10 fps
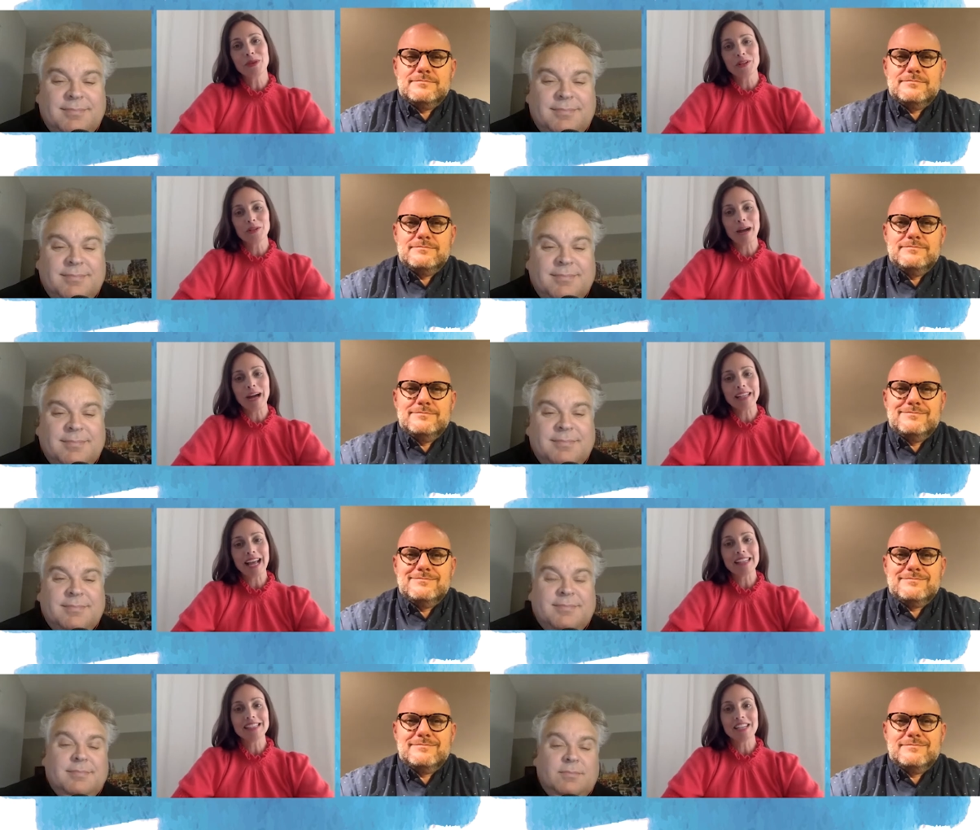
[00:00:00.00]
Speaker 1: our new
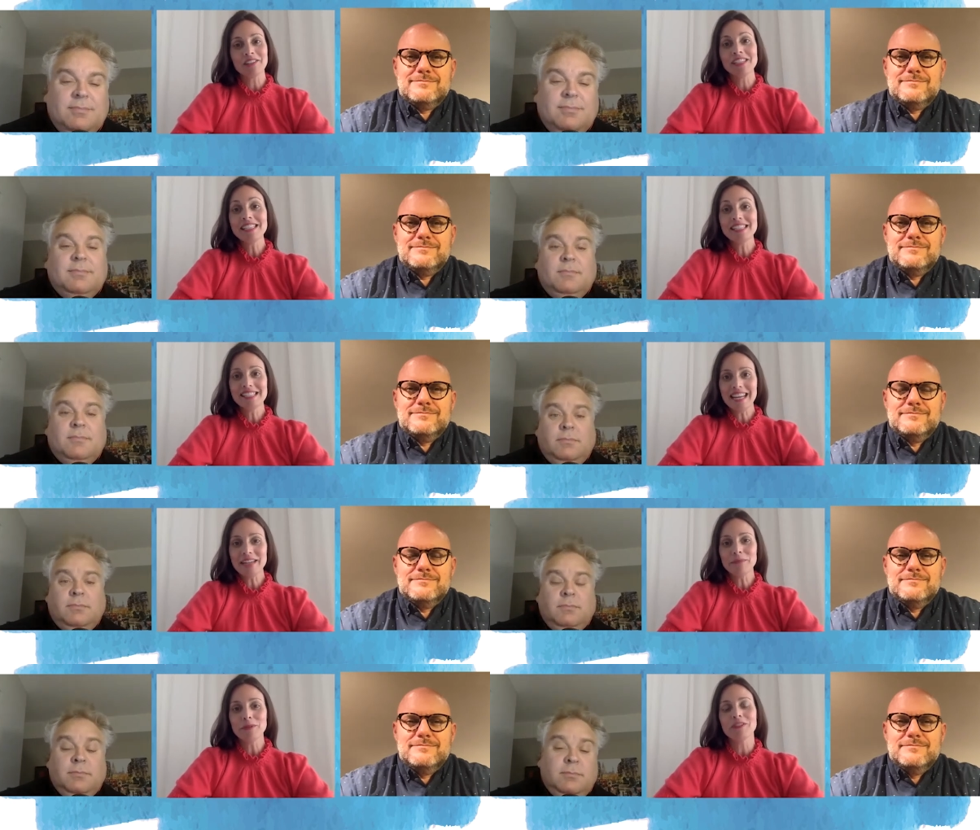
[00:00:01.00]
podcast series, Data
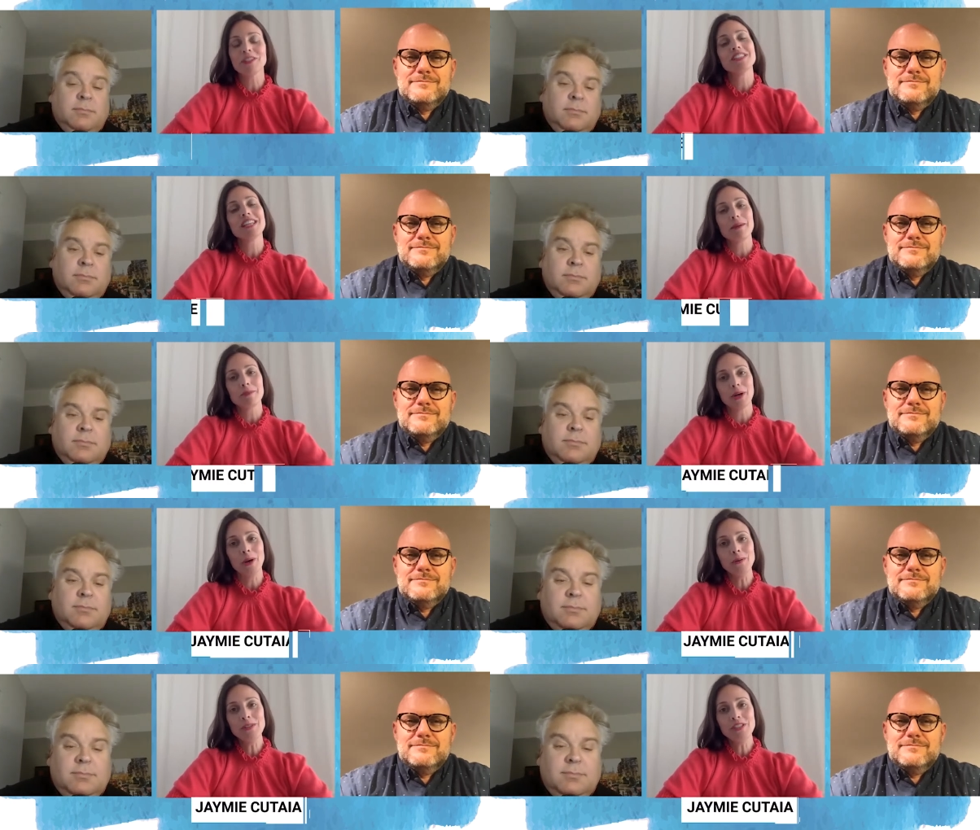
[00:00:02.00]
Movers. I'm your
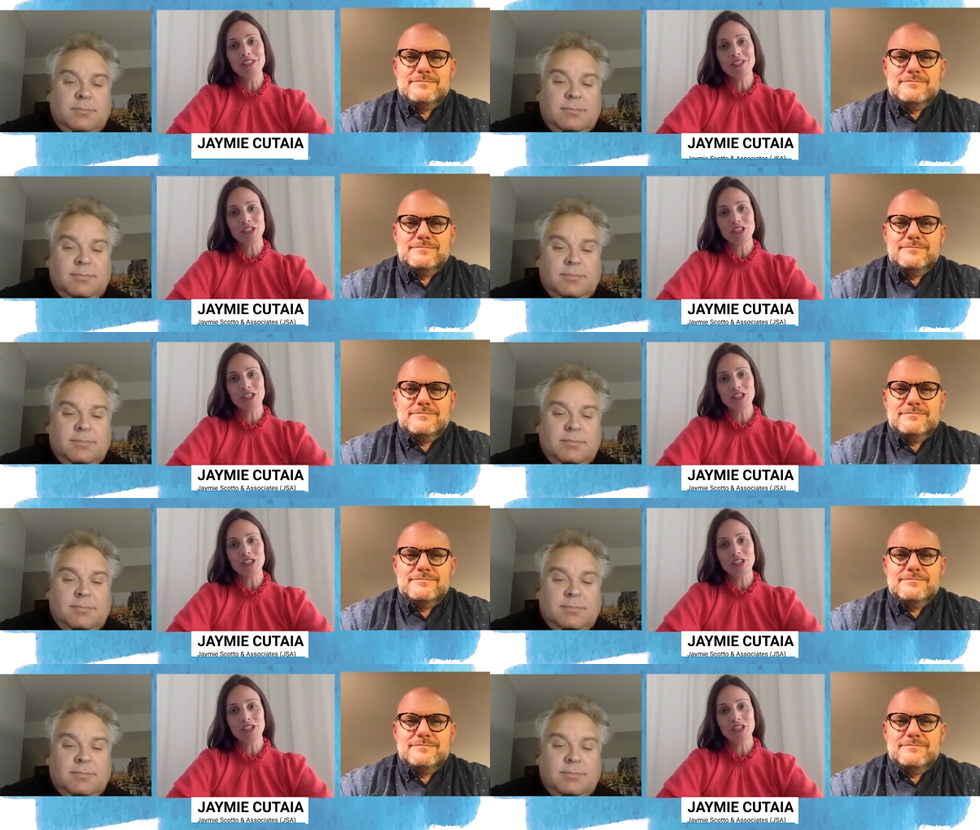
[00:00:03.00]
host,